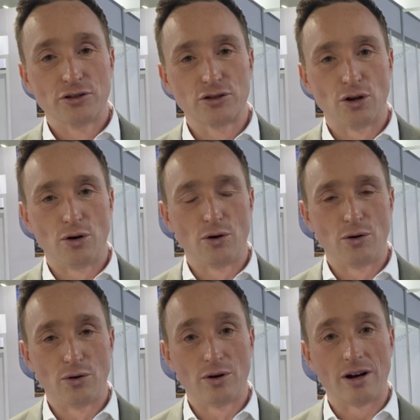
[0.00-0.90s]

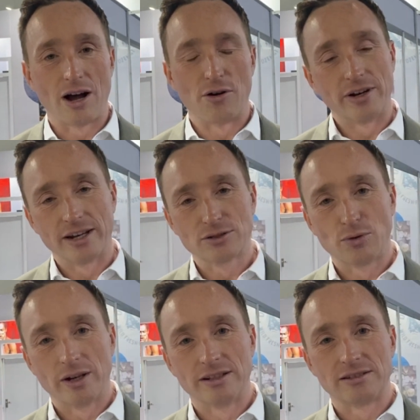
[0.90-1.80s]
So our next
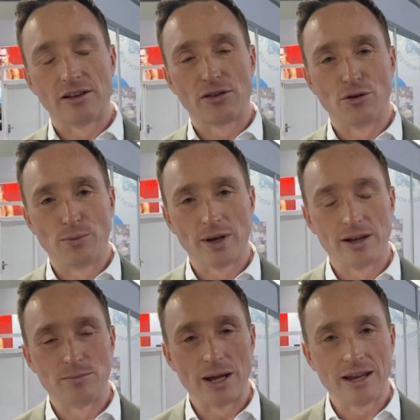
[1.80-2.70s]
one is Ethiopia
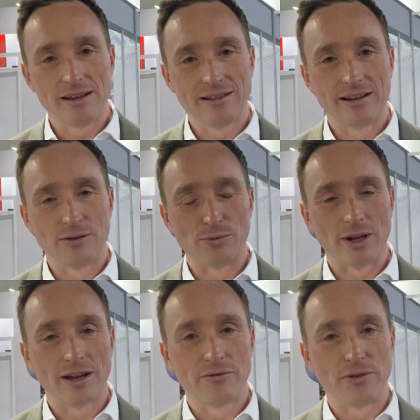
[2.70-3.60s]
in May, then we
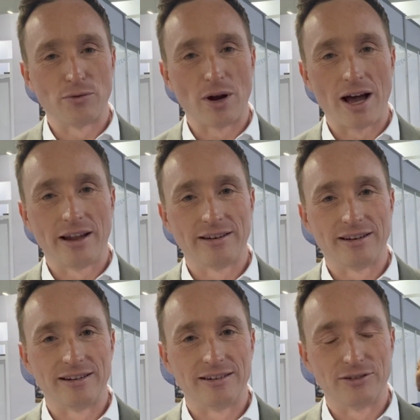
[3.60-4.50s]
have Iran
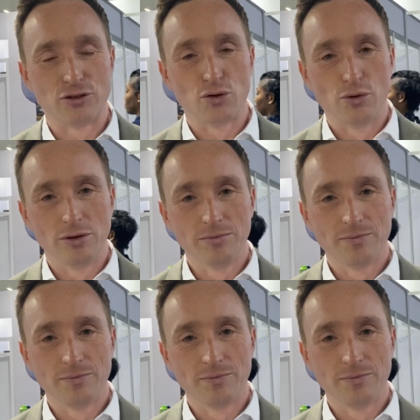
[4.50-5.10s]
in June.